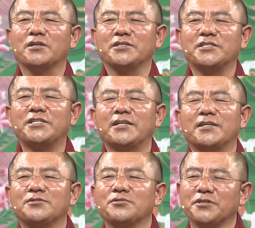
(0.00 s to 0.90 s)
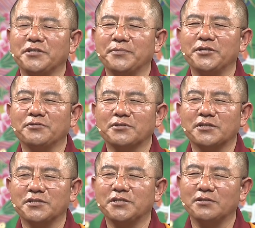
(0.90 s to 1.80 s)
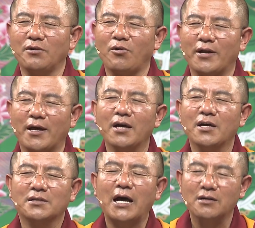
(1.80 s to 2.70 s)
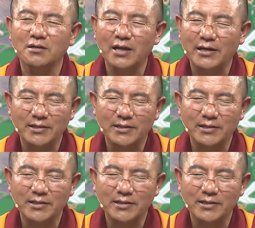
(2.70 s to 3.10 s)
we know that the blessing of Tara is incredible.